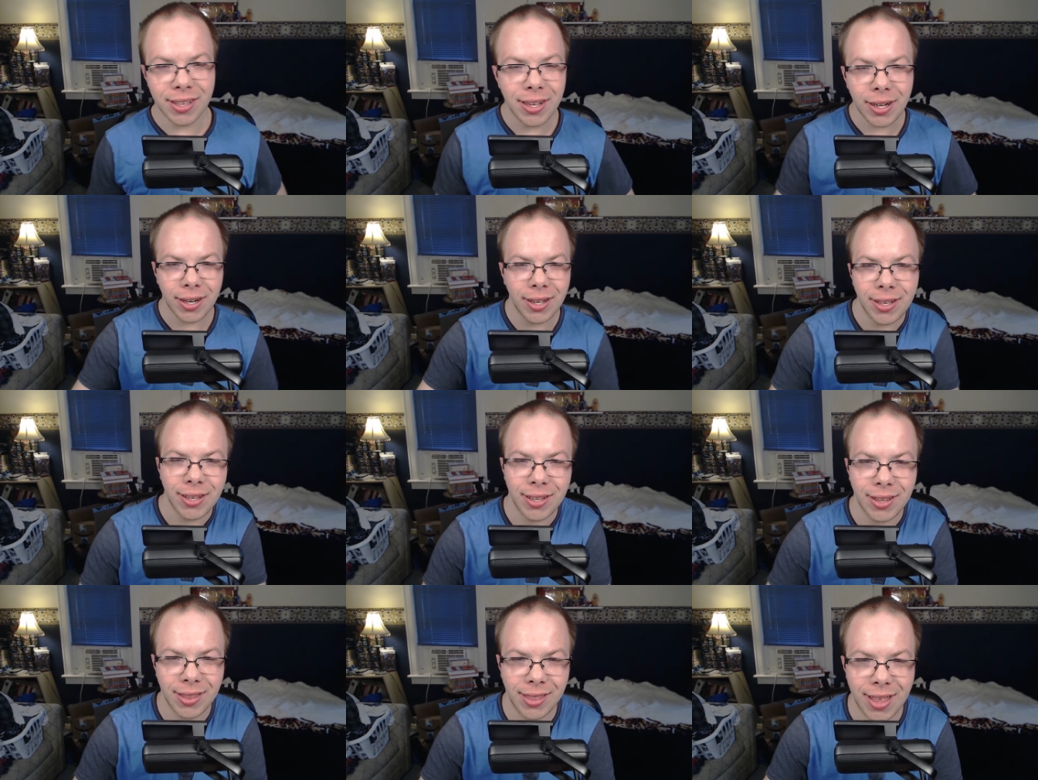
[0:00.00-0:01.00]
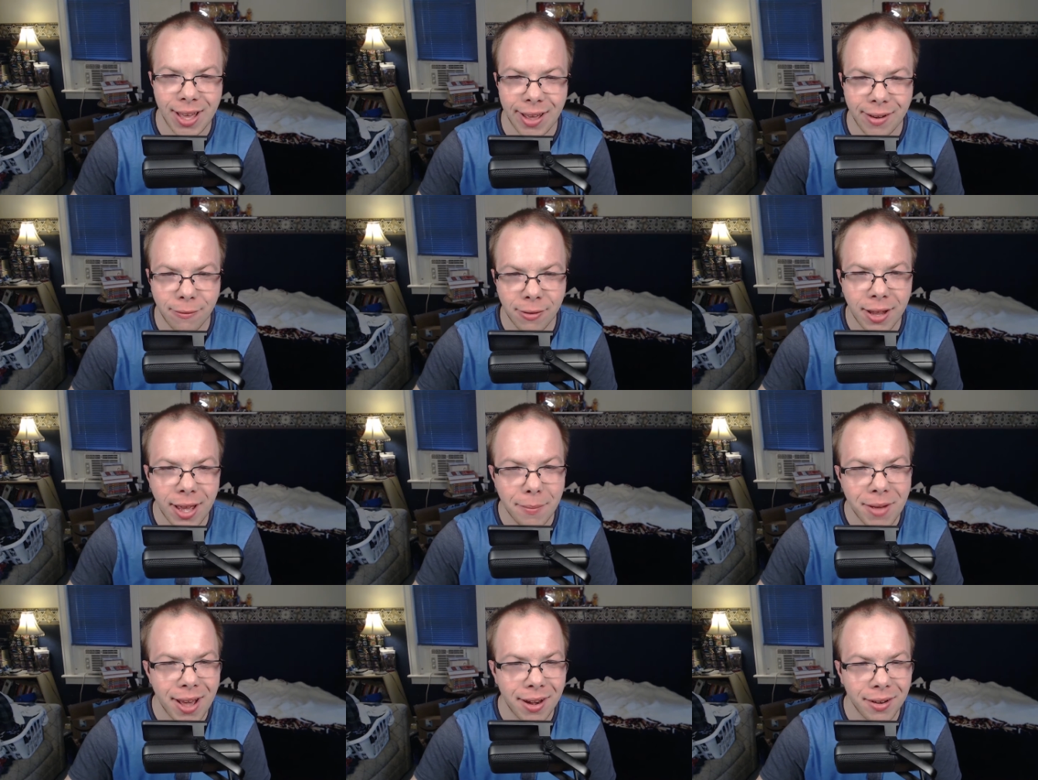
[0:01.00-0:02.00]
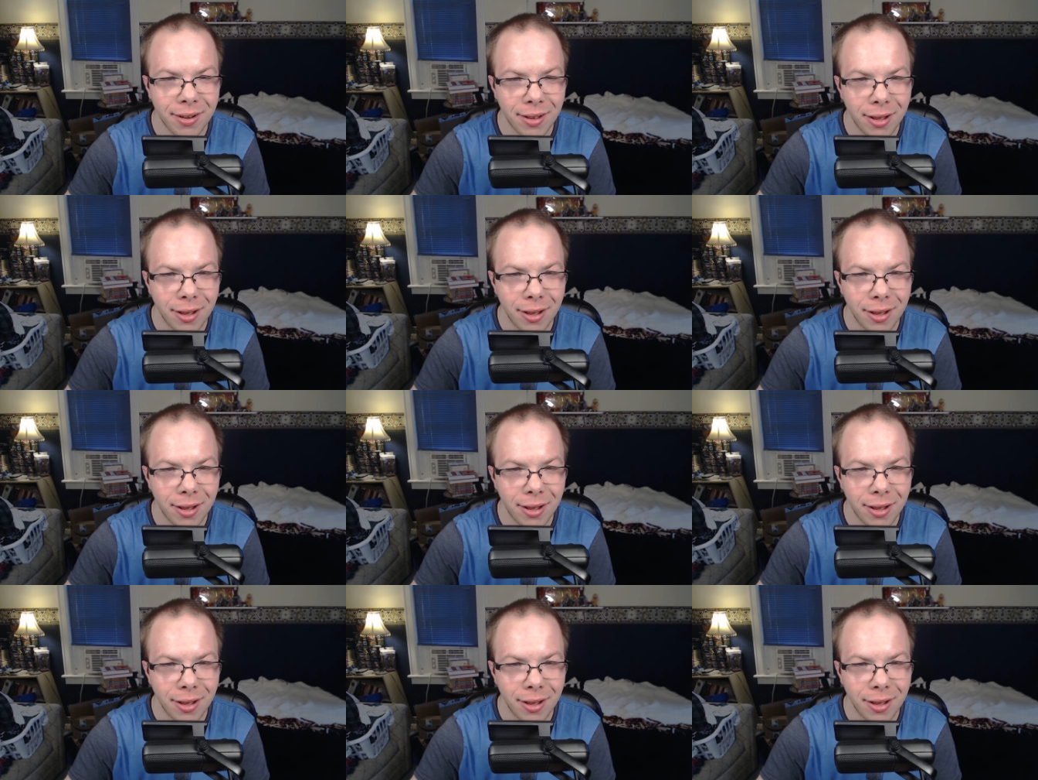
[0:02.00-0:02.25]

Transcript: hear that. Forget about it.